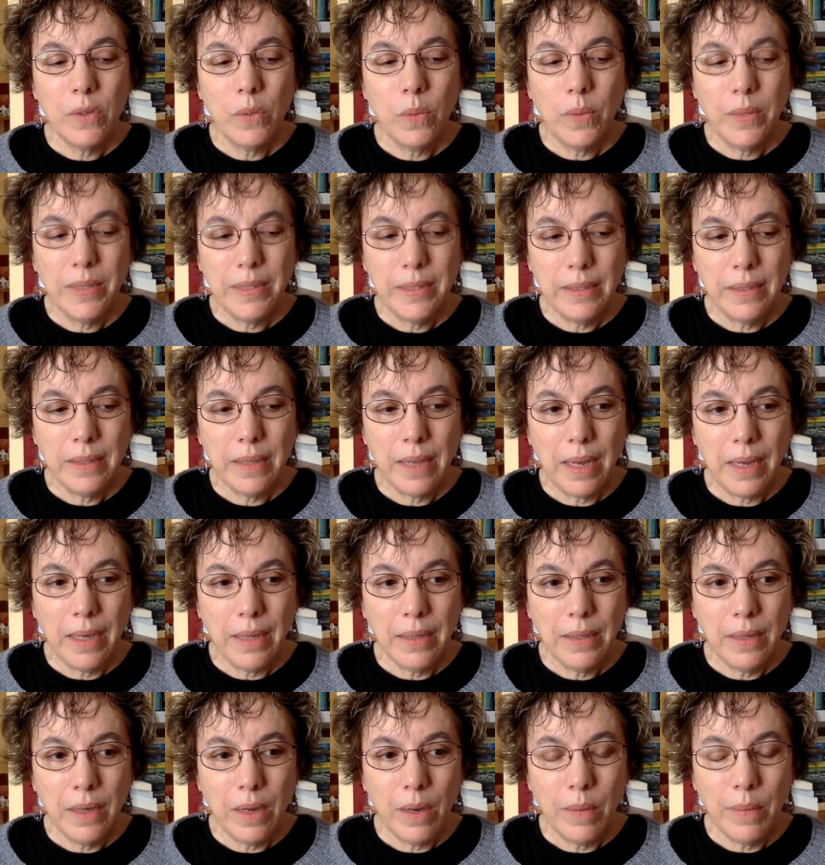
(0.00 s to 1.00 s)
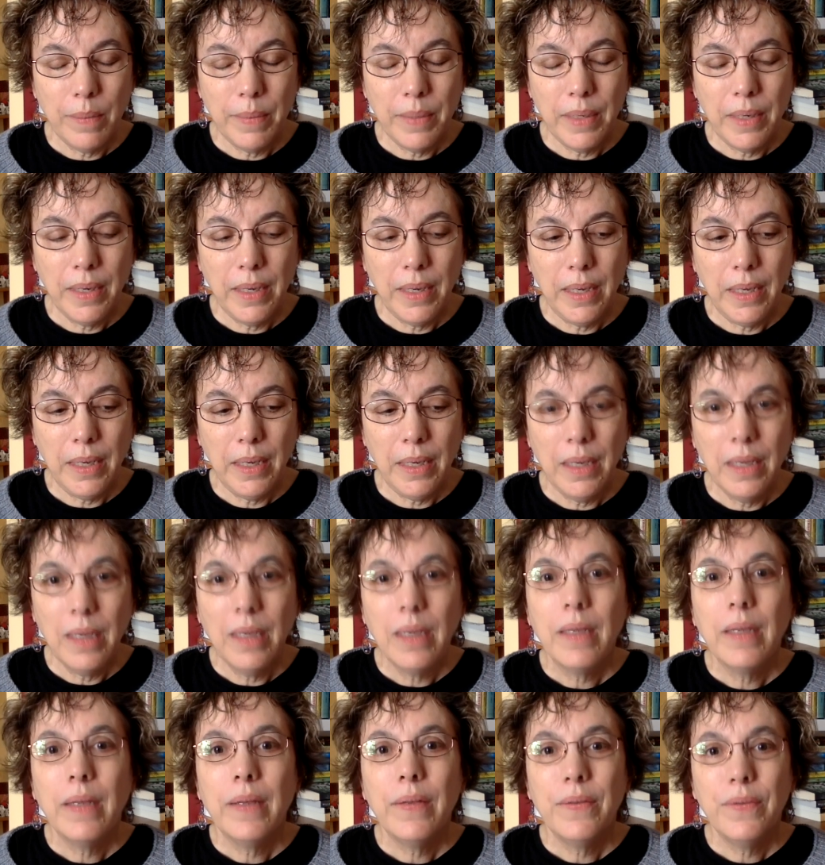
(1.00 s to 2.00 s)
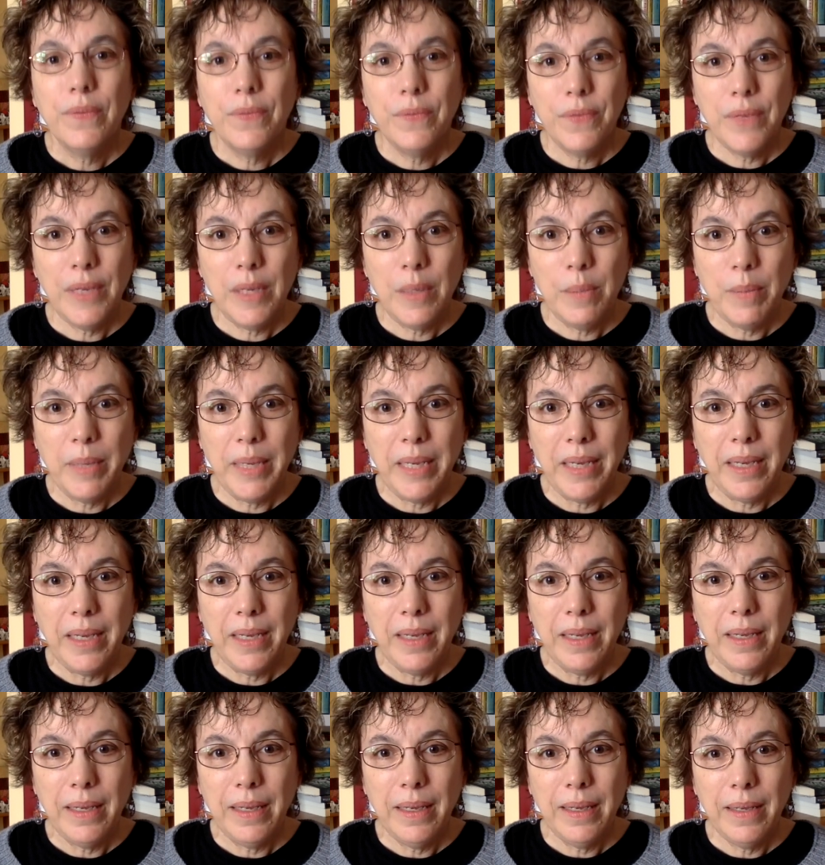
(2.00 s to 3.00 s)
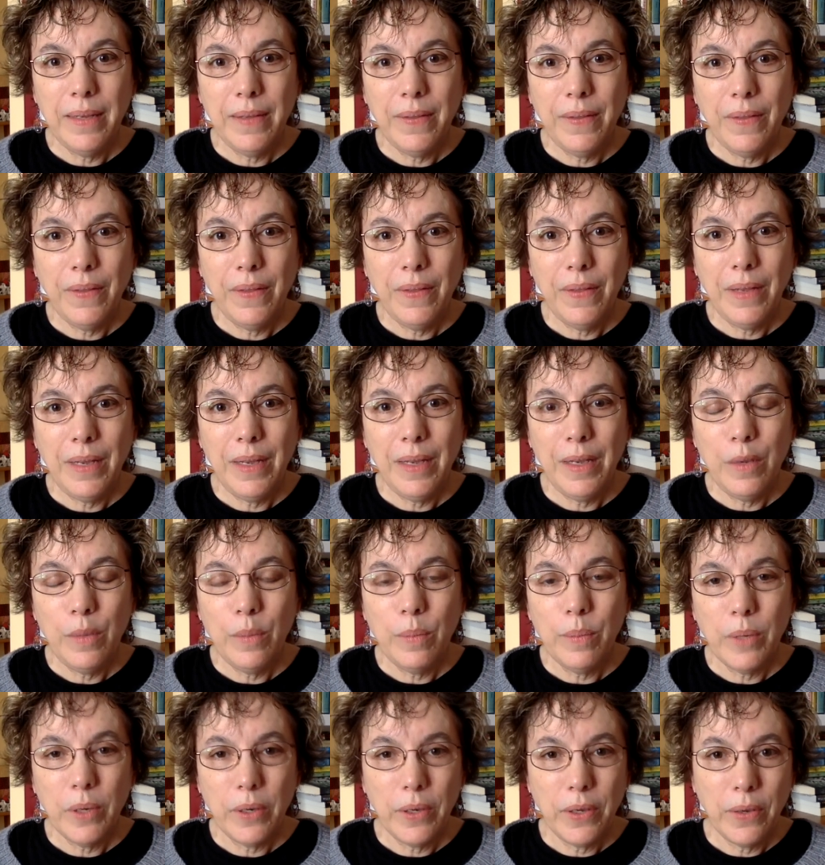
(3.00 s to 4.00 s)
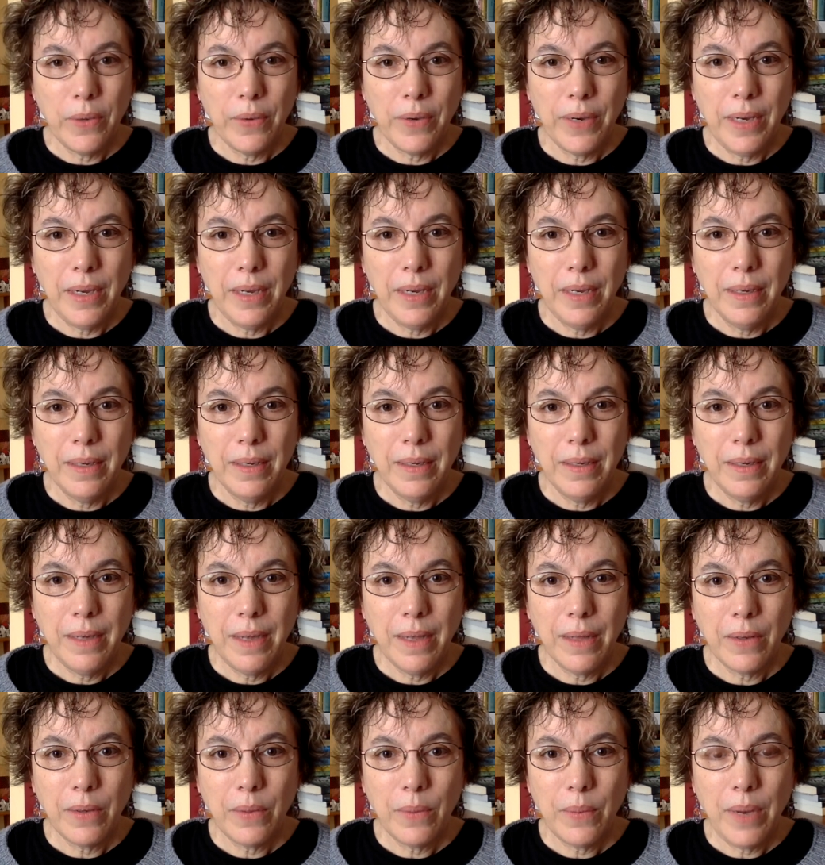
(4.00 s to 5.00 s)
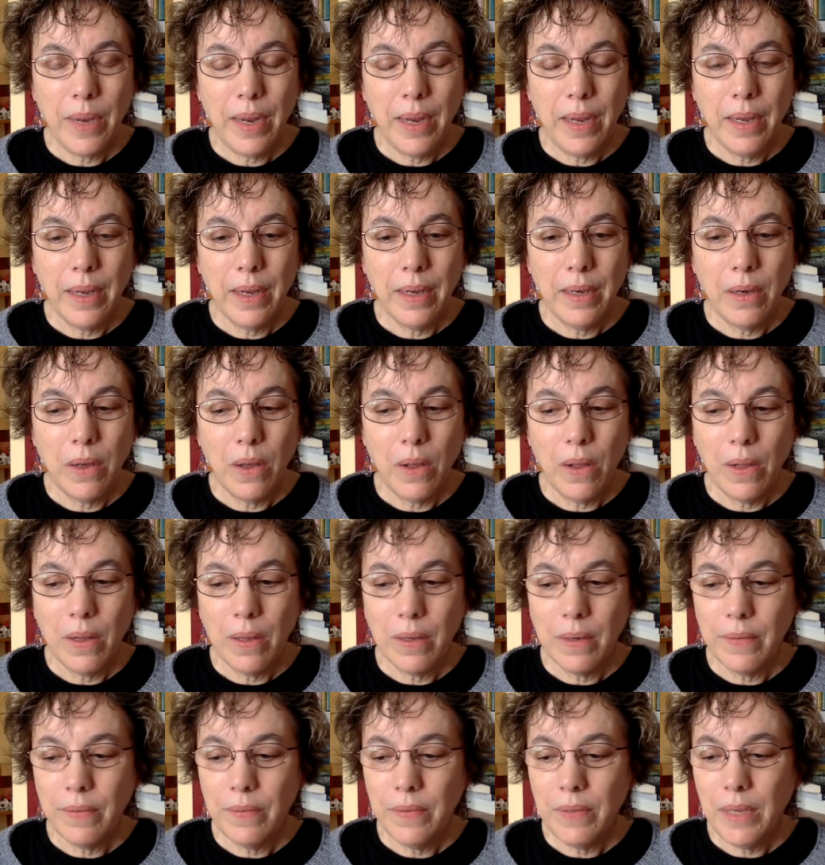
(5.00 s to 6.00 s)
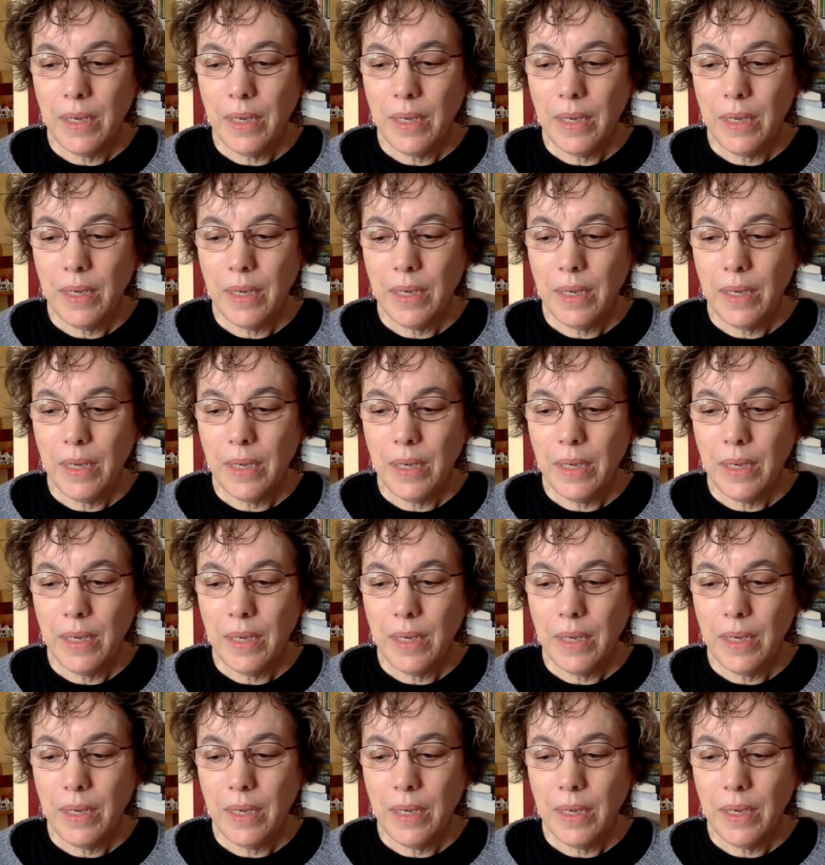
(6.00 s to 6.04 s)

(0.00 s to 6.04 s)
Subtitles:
Quince and Company Phoebe in the Mercury colorway, and all of